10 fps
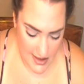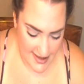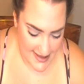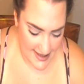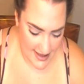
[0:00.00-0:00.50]

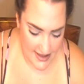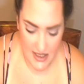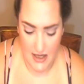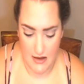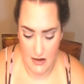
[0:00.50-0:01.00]
It says
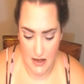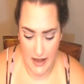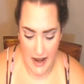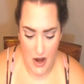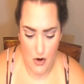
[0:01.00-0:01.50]
here,
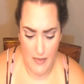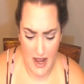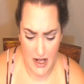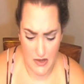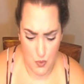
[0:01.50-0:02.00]
an
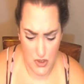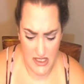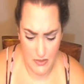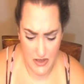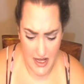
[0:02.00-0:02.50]
aromatic
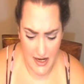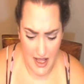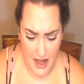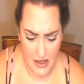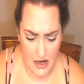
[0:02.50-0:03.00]
woodsy blend
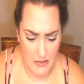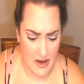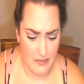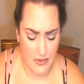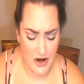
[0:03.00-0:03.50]
highlighted
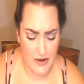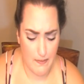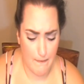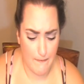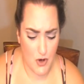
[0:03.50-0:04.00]
by bright
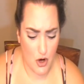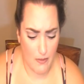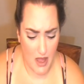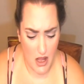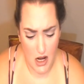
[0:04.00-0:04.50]

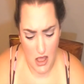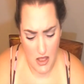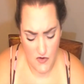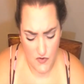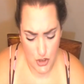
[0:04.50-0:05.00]
bergamot,
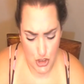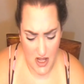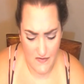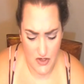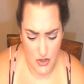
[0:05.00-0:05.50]
fresh
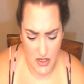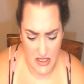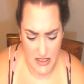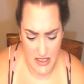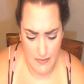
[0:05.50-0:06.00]
lavender,
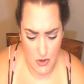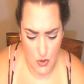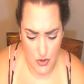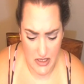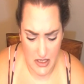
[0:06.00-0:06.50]
and deep
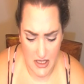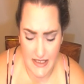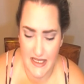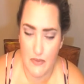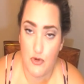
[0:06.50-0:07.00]
green
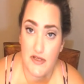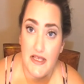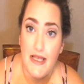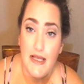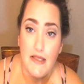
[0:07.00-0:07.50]
cypress.
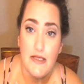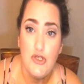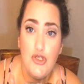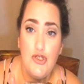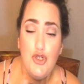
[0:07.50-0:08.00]

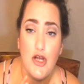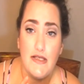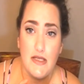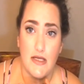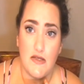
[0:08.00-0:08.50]
This is
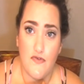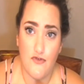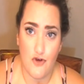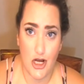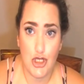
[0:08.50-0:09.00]
just as
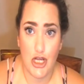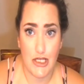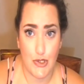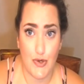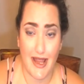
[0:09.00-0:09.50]
fresh
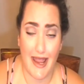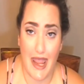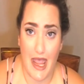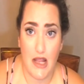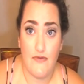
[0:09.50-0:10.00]
as you can
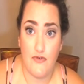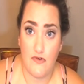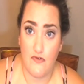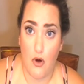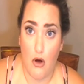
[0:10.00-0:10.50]
get for
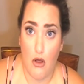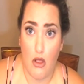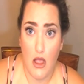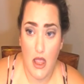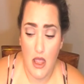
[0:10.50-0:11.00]

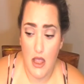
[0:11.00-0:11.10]
fall.